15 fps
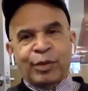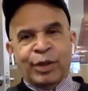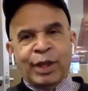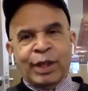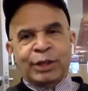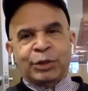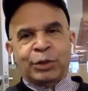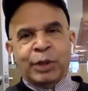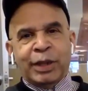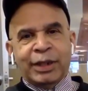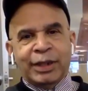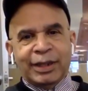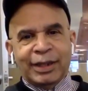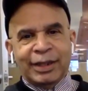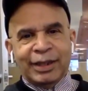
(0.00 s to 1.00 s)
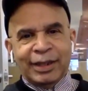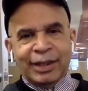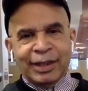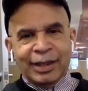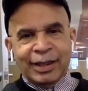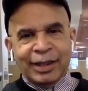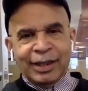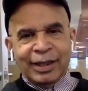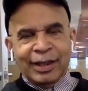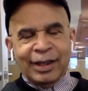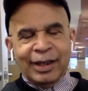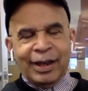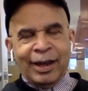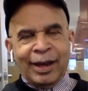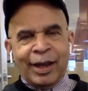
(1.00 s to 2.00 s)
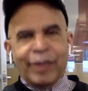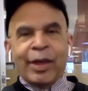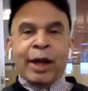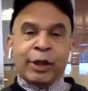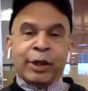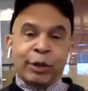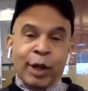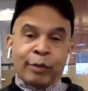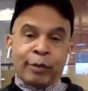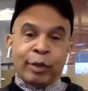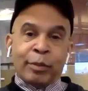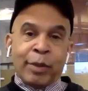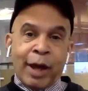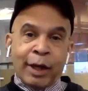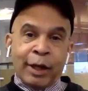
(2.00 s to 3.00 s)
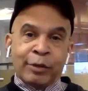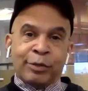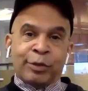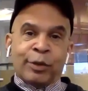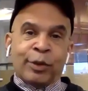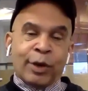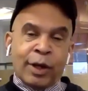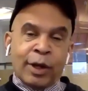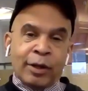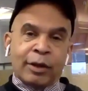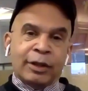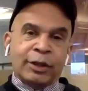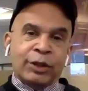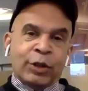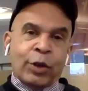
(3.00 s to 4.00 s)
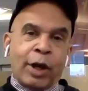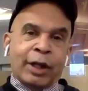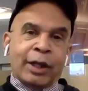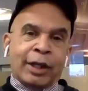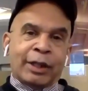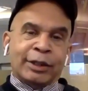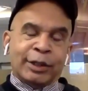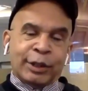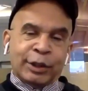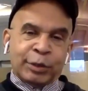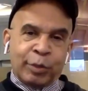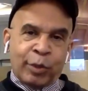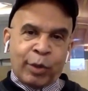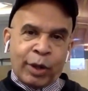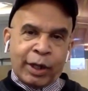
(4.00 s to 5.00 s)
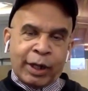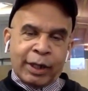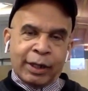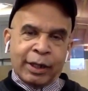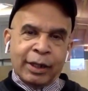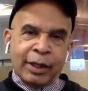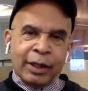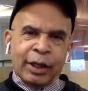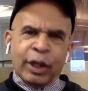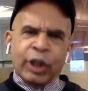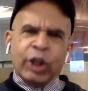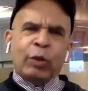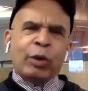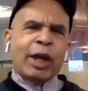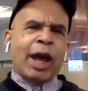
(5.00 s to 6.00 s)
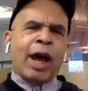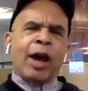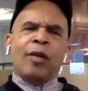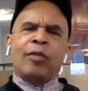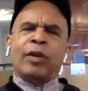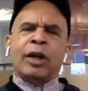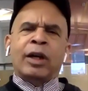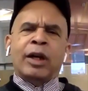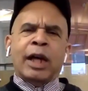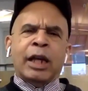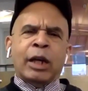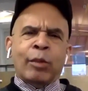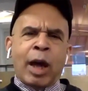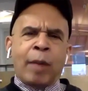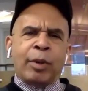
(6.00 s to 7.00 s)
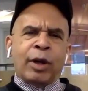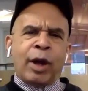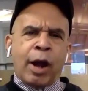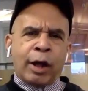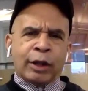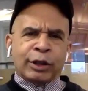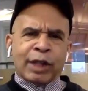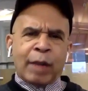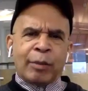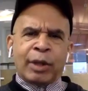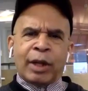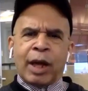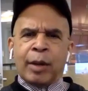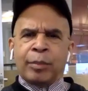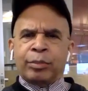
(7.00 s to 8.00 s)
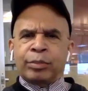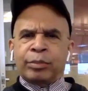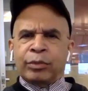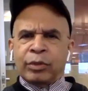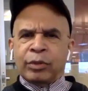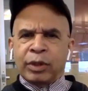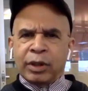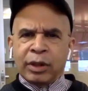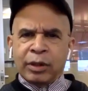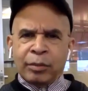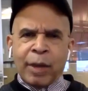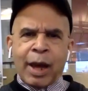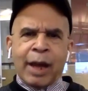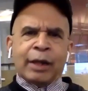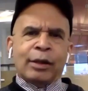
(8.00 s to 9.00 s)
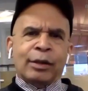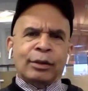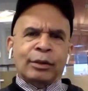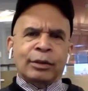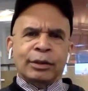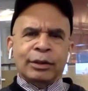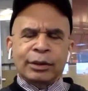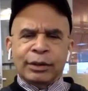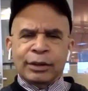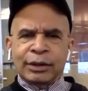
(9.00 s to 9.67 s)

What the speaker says: for this week. Thank you everybody for joining us this morning. Do we have any webinars coming up, Michael?